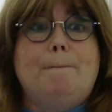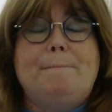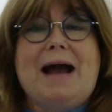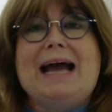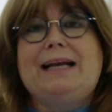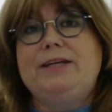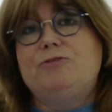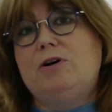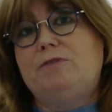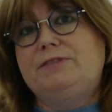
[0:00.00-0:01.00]
Badly
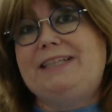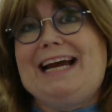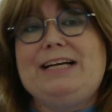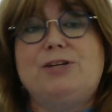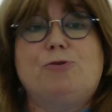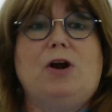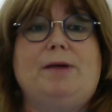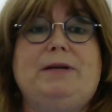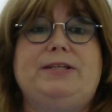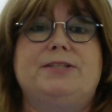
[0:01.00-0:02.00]
drafted hate
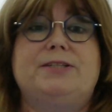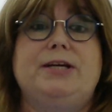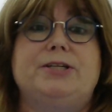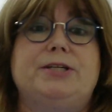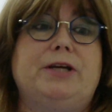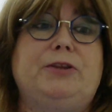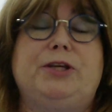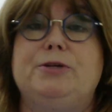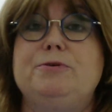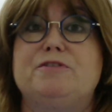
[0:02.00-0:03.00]
crime legislation and
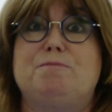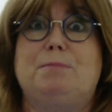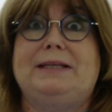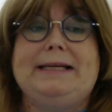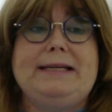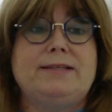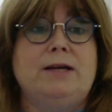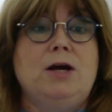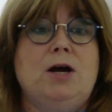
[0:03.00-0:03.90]
the use of police